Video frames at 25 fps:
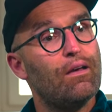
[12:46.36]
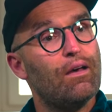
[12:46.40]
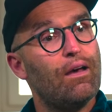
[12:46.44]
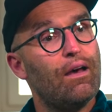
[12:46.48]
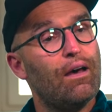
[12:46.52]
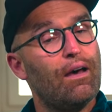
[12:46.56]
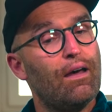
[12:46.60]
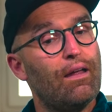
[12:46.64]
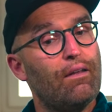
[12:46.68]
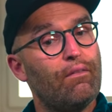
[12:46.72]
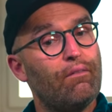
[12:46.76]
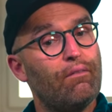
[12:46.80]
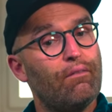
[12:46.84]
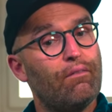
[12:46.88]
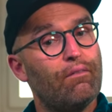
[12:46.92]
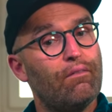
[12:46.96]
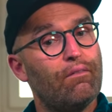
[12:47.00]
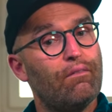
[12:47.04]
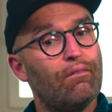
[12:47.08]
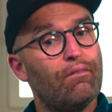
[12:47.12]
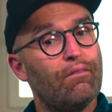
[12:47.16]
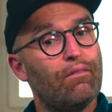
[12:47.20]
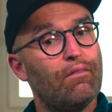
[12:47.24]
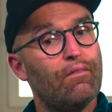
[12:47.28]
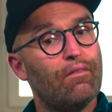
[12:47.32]
and
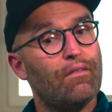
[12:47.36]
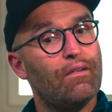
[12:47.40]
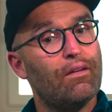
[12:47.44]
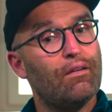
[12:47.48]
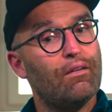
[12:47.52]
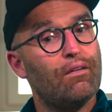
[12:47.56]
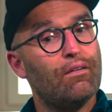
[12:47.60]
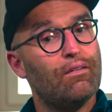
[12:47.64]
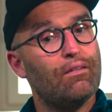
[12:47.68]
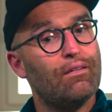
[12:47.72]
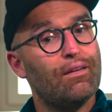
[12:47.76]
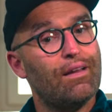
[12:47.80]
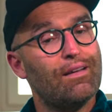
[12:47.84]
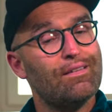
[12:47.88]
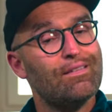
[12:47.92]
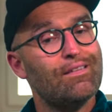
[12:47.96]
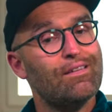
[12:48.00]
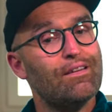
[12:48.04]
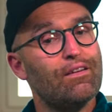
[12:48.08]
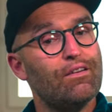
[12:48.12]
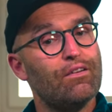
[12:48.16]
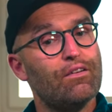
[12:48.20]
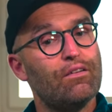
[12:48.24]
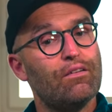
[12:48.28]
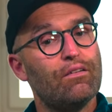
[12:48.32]

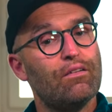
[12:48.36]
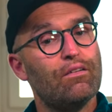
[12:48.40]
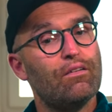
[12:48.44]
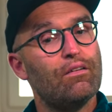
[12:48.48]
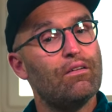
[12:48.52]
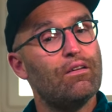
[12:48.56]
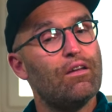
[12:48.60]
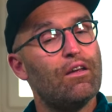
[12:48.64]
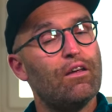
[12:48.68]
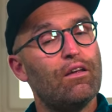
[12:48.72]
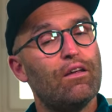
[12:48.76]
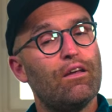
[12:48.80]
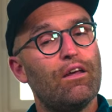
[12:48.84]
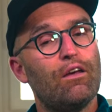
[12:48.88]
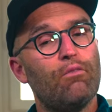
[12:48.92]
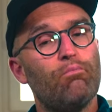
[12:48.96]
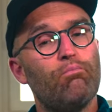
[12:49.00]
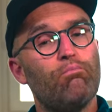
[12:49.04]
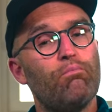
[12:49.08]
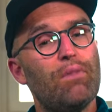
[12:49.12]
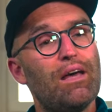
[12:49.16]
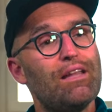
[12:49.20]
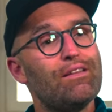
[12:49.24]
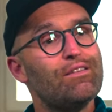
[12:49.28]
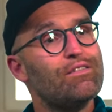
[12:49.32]
that's an
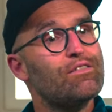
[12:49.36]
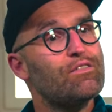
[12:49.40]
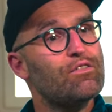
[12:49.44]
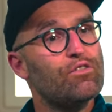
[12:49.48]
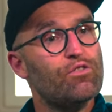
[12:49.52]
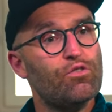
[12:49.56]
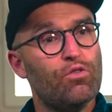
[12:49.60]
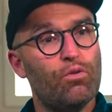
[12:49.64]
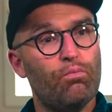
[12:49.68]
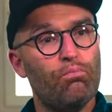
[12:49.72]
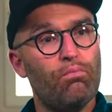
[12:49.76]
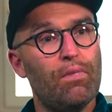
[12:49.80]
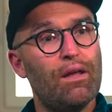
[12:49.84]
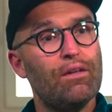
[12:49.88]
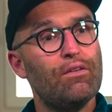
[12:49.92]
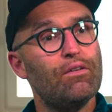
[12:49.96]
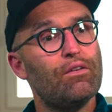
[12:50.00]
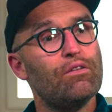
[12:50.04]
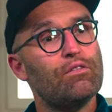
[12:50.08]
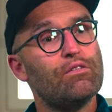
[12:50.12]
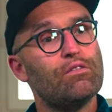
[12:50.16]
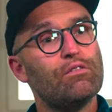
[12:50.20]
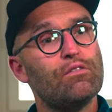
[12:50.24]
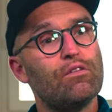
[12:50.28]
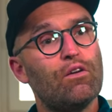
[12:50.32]
immense,
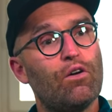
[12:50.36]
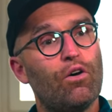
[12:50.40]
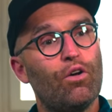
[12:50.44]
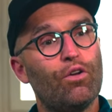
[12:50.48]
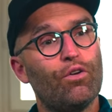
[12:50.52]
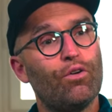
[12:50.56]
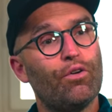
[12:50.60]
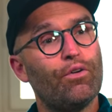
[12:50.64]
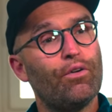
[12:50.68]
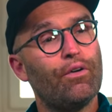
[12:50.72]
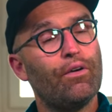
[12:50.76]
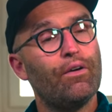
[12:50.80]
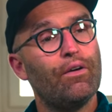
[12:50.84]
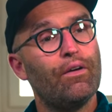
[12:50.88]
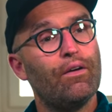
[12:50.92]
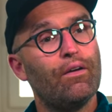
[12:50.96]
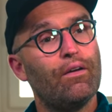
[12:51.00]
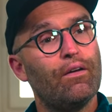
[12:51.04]
tremendous honor.